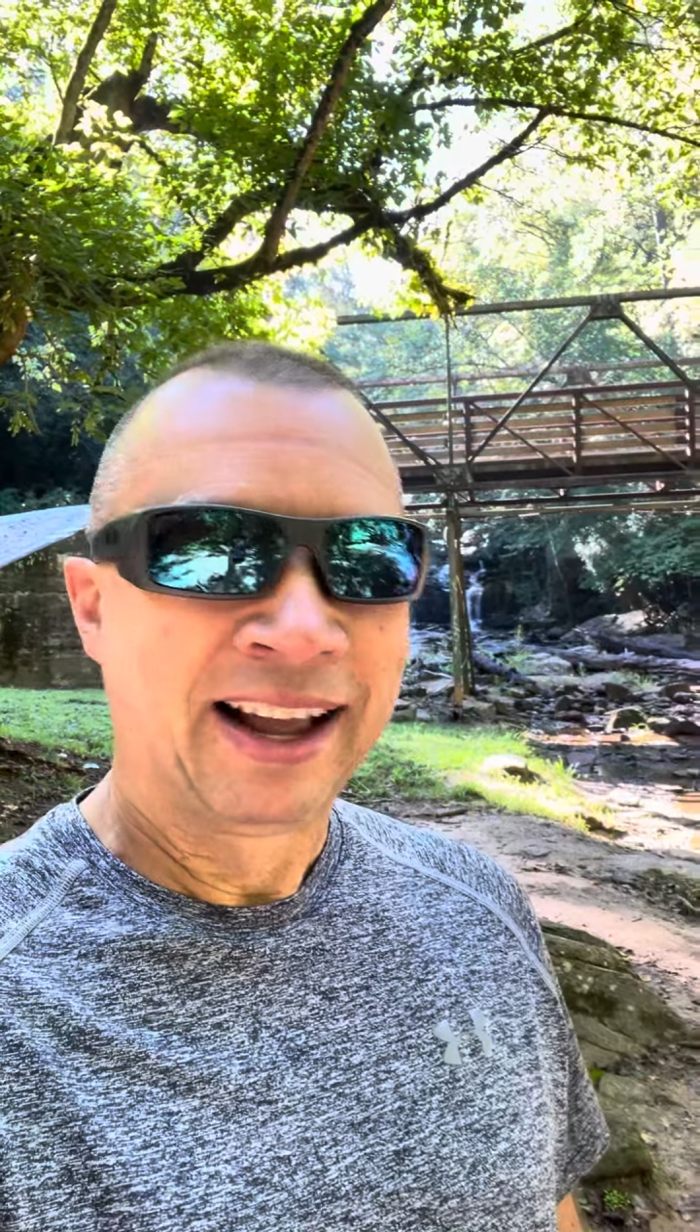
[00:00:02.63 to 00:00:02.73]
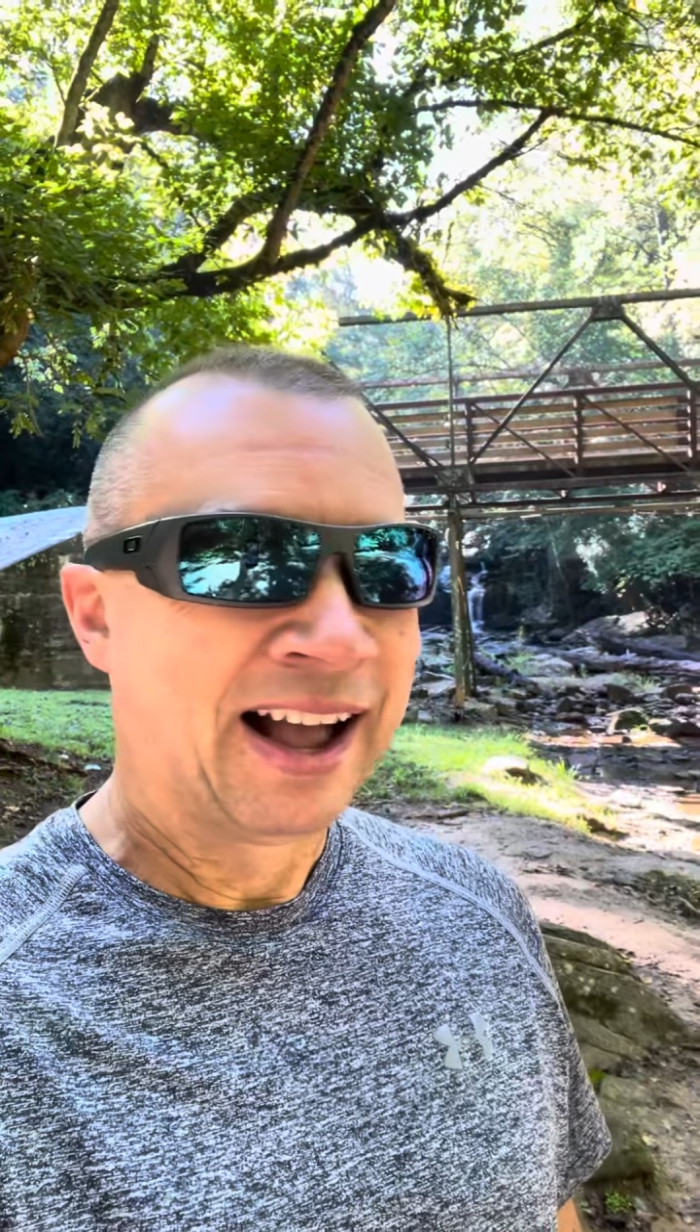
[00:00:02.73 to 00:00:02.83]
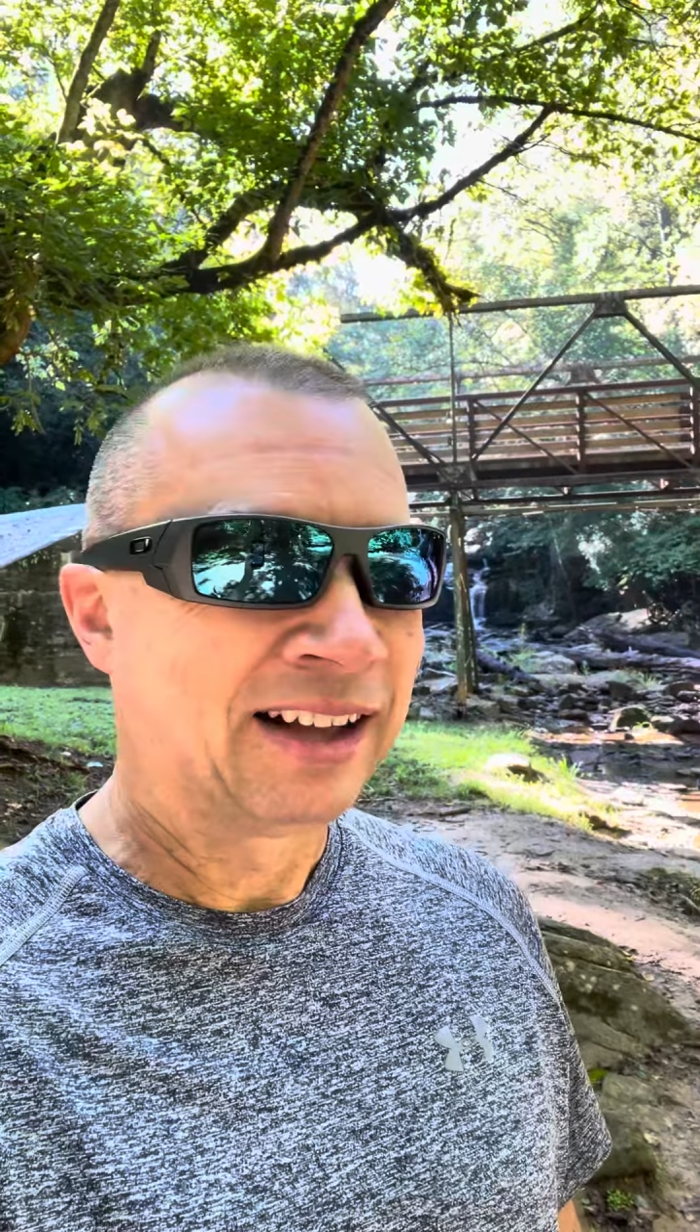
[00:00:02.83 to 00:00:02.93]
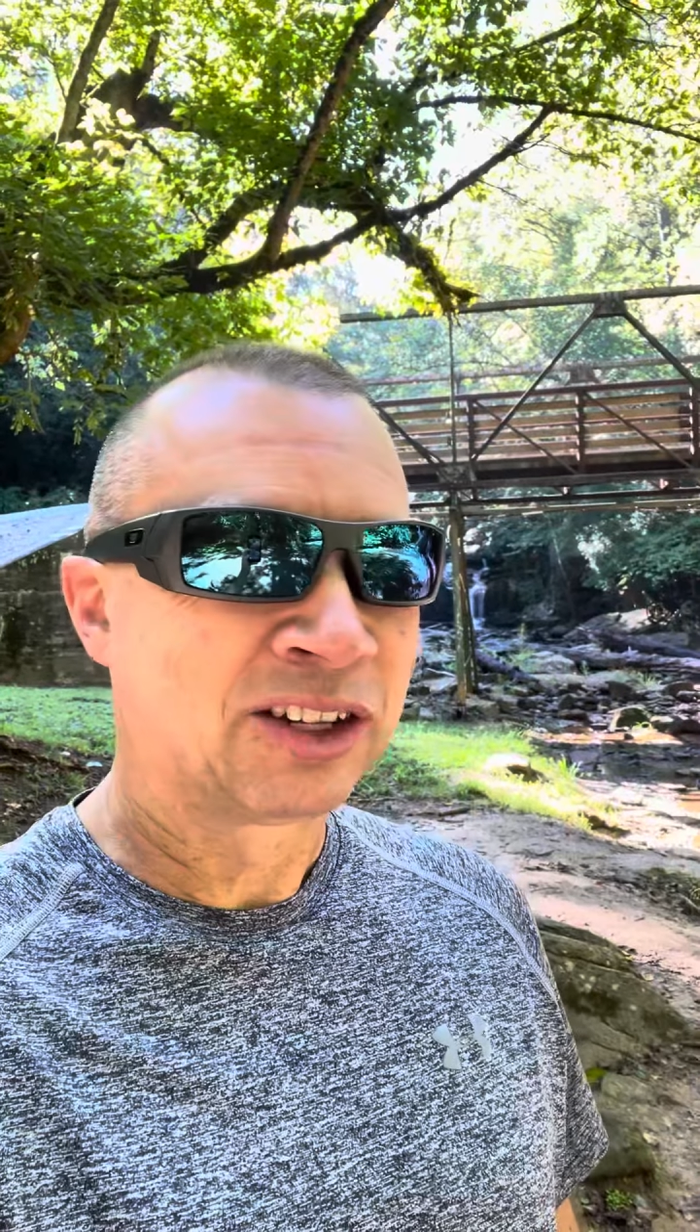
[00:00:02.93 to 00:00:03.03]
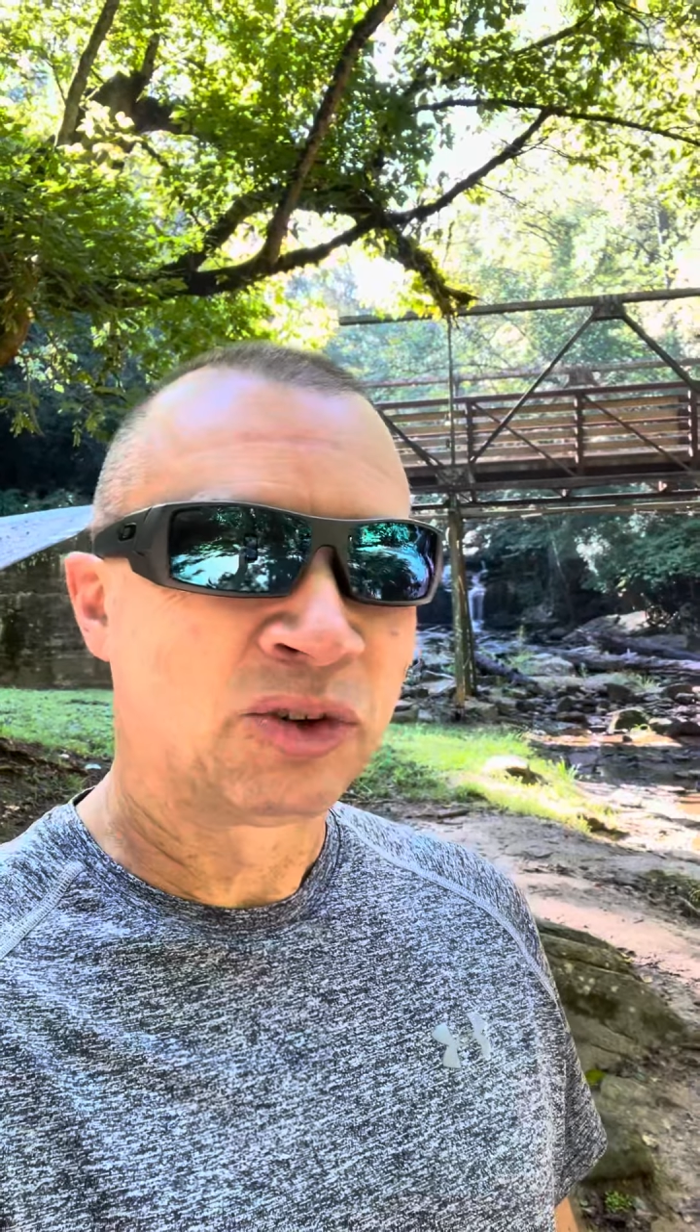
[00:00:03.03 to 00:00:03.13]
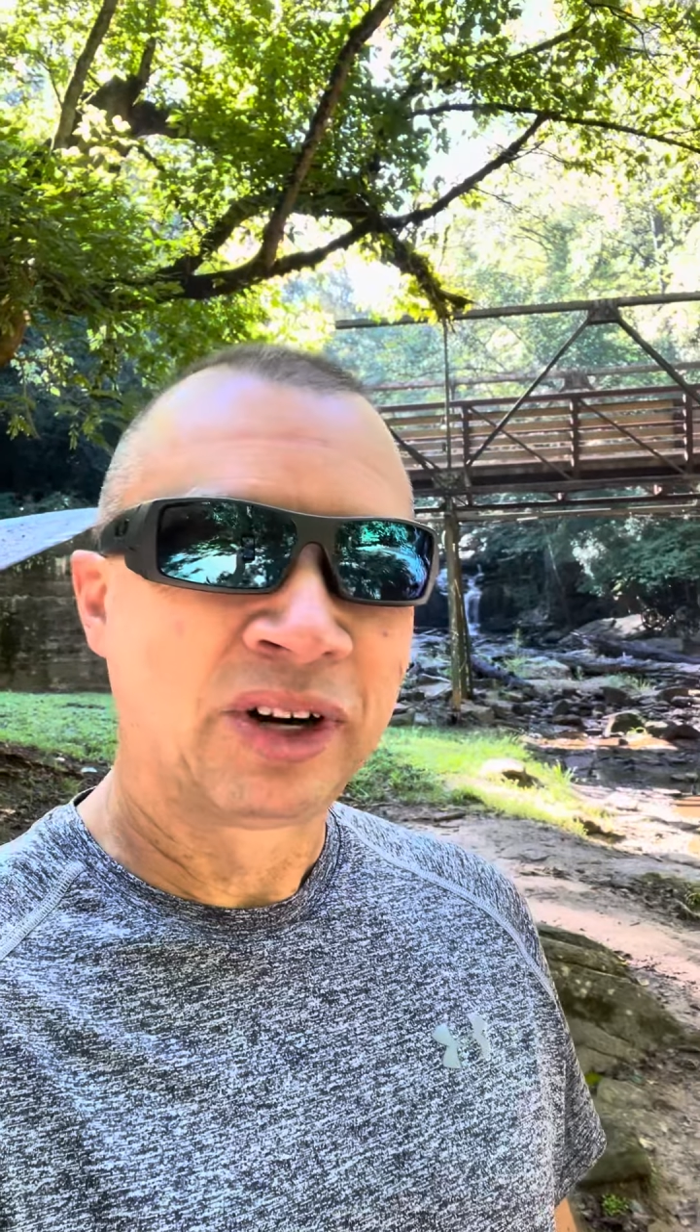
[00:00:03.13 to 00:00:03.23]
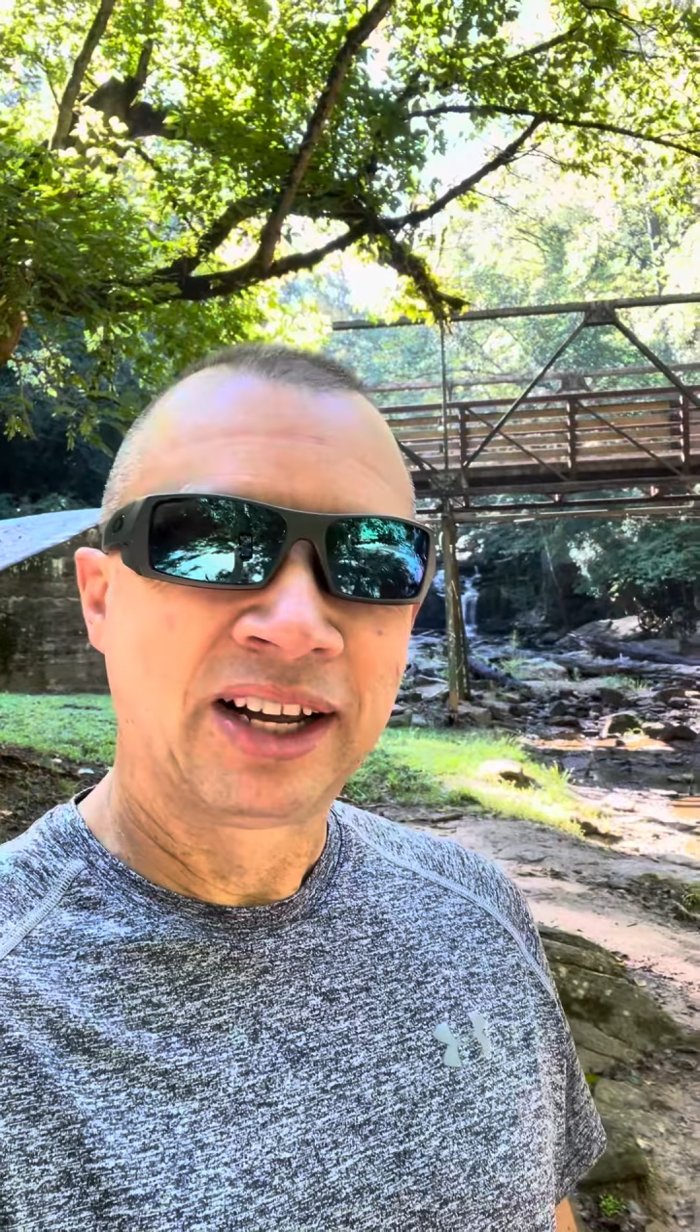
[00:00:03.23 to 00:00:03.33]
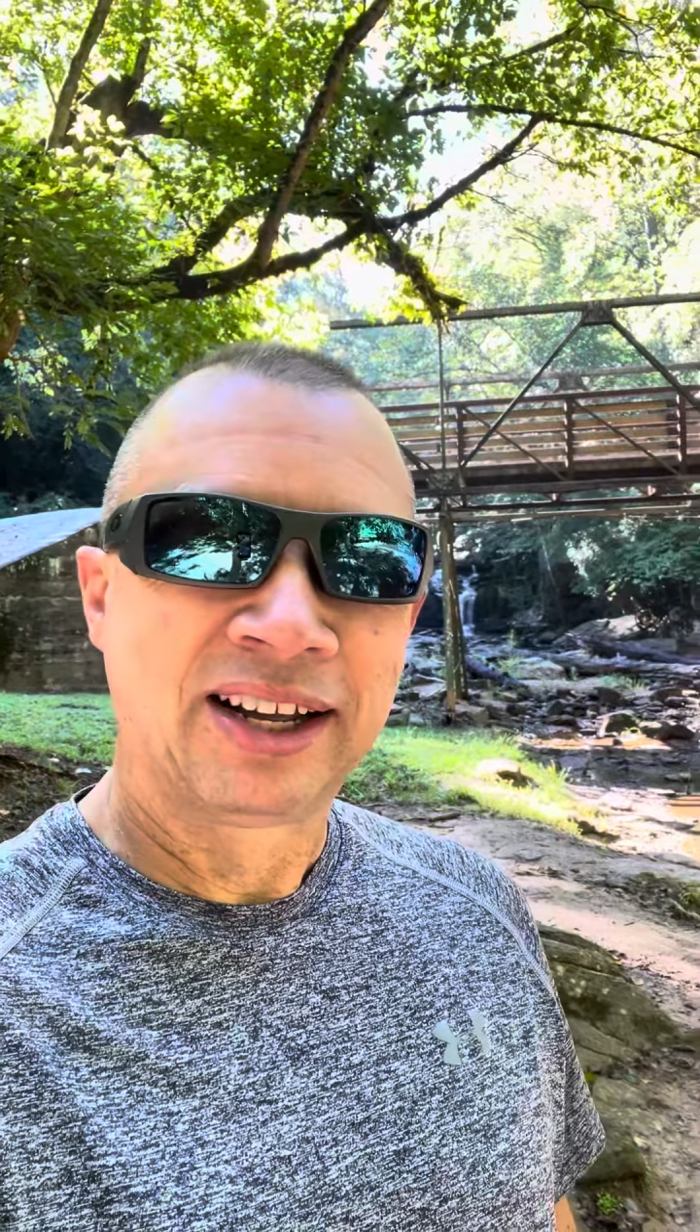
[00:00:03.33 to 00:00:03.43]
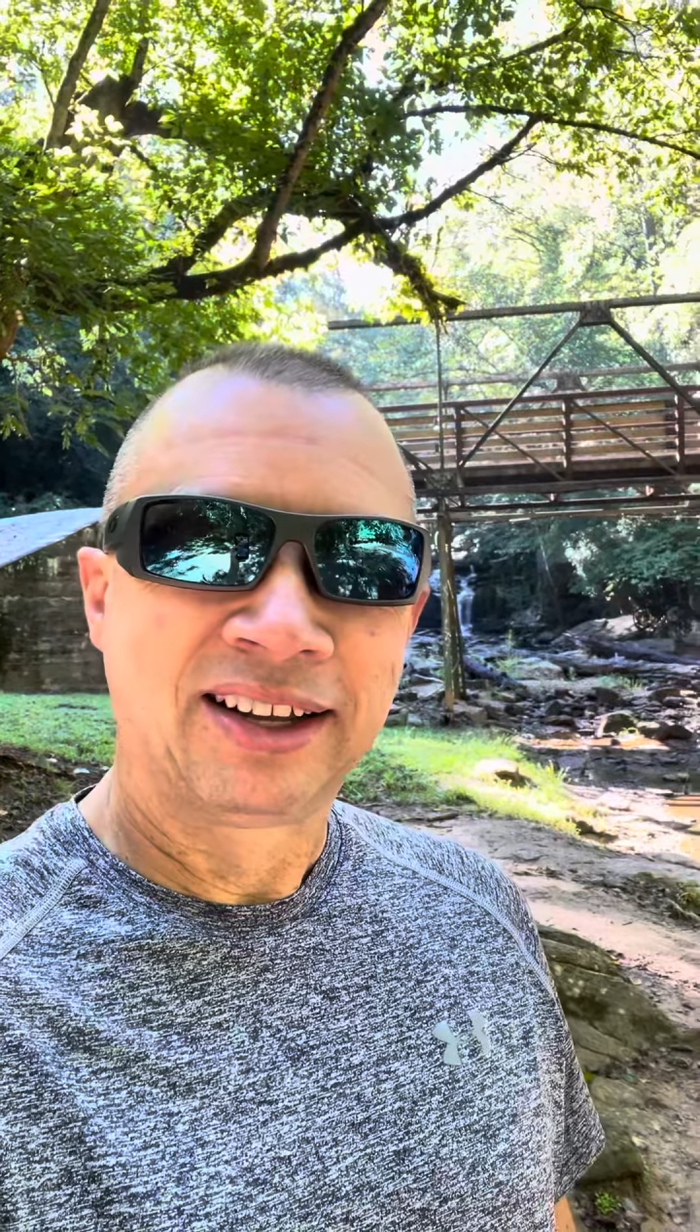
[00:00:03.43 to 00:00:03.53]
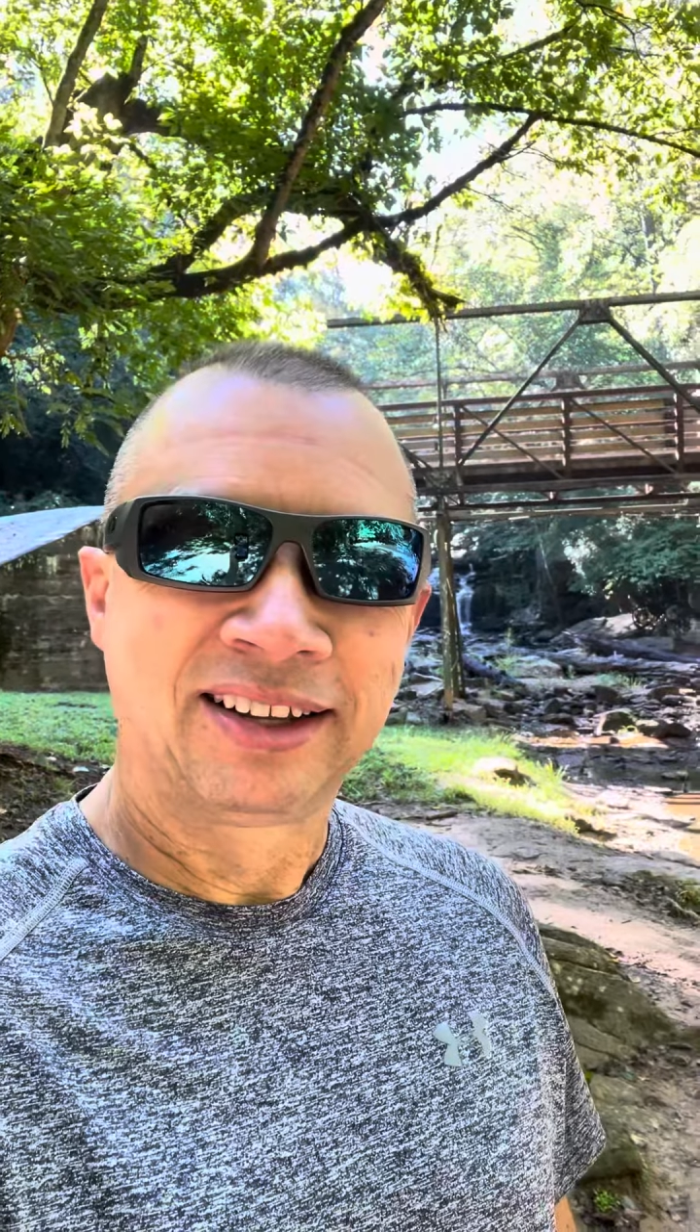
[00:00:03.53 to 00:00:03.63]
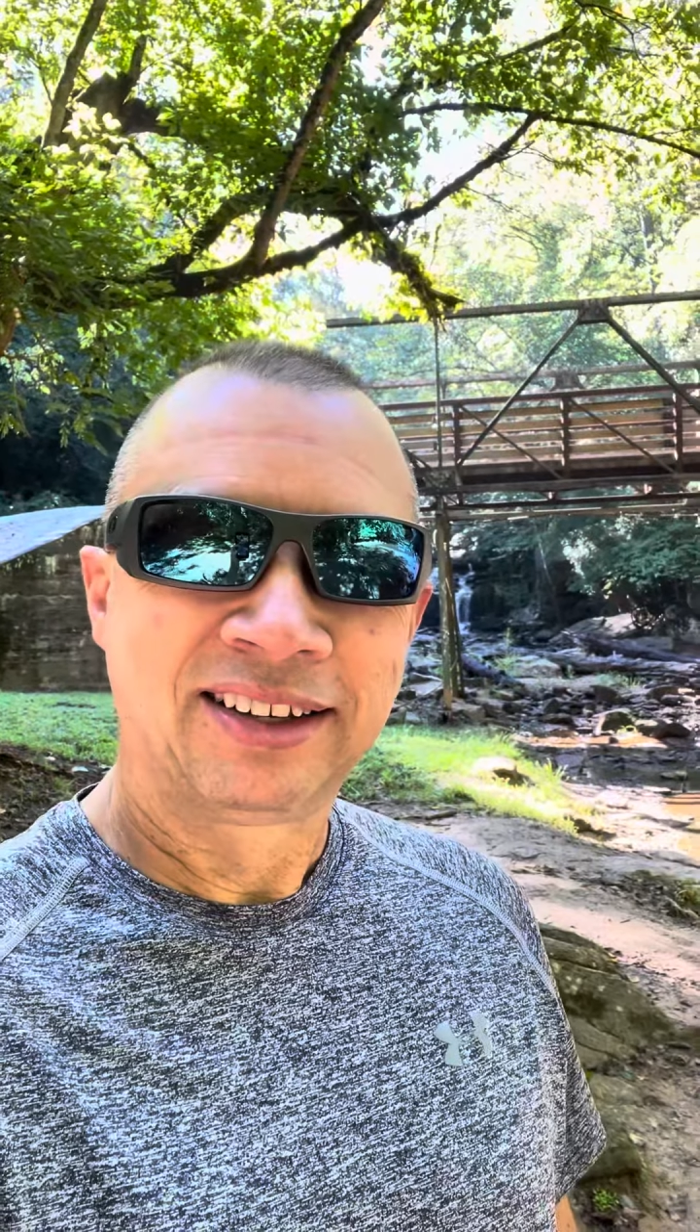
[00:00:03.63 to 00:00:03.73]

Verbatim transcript: I was gonna uh,